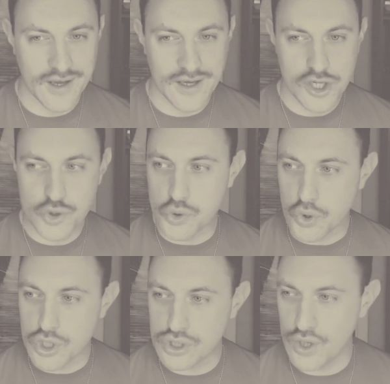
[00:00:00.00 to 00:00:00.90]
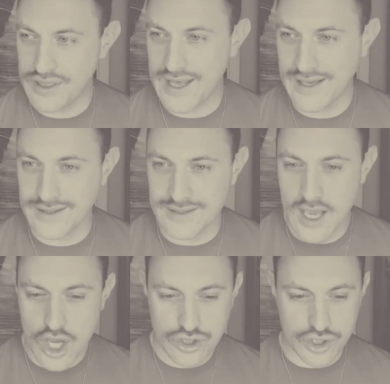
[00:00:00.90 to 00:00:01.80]
So the two things,
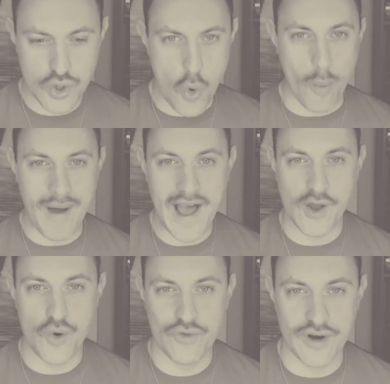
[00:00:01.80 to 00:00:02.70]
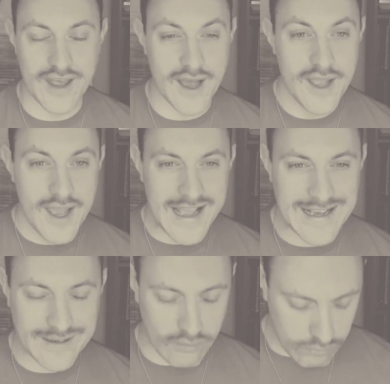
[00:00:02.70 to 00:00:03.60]
just to go back over
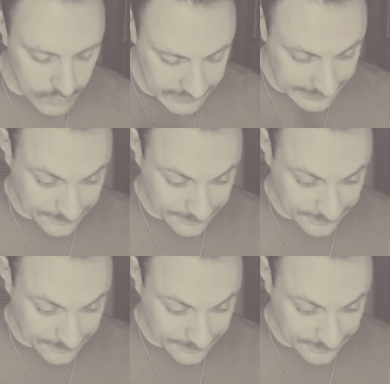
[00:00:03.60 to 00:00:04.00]
that,